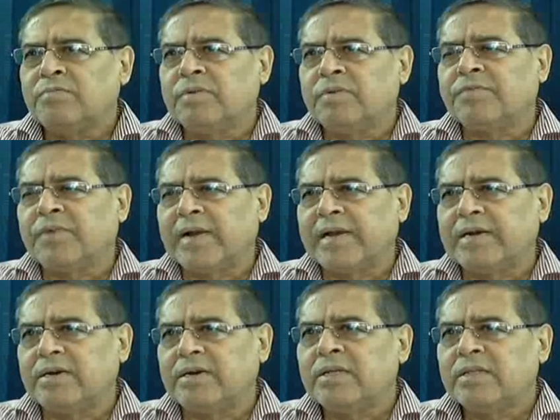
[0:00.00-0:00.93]
we
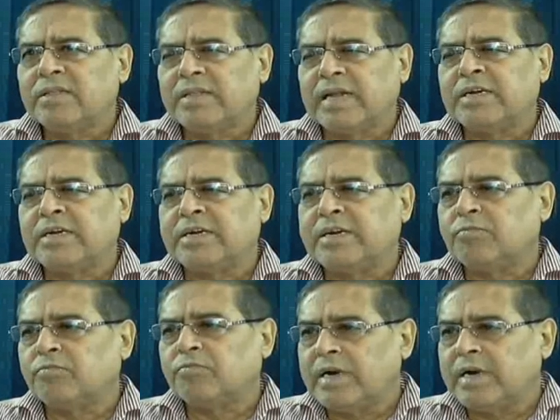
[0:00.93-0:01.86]
find that
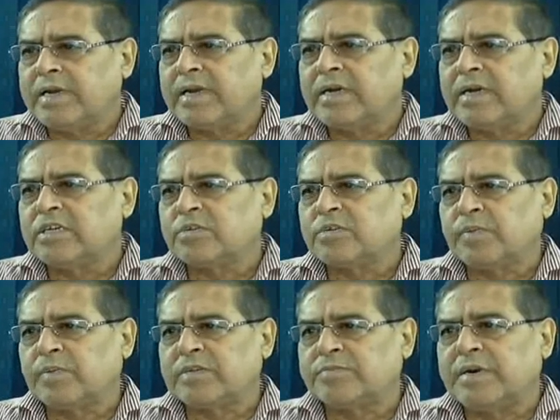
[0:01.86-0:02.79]
vertical
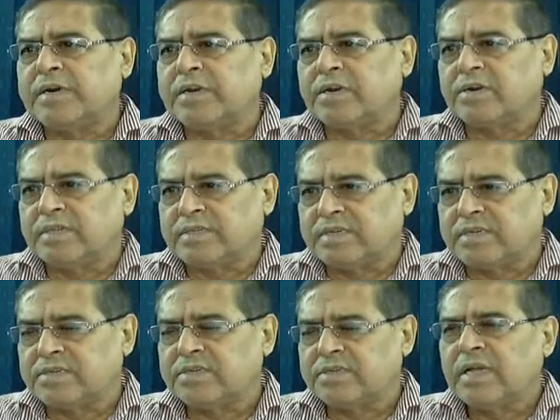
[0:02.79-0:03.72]
displacement
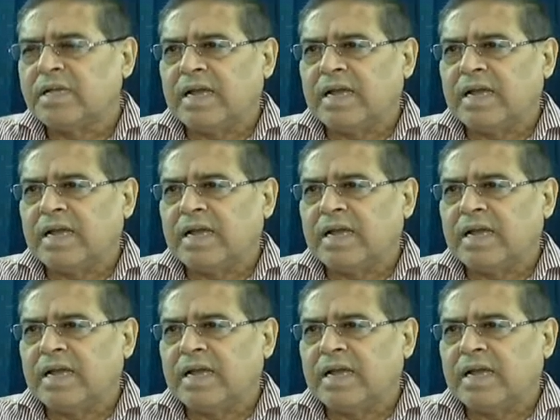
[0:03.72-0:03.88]
decreases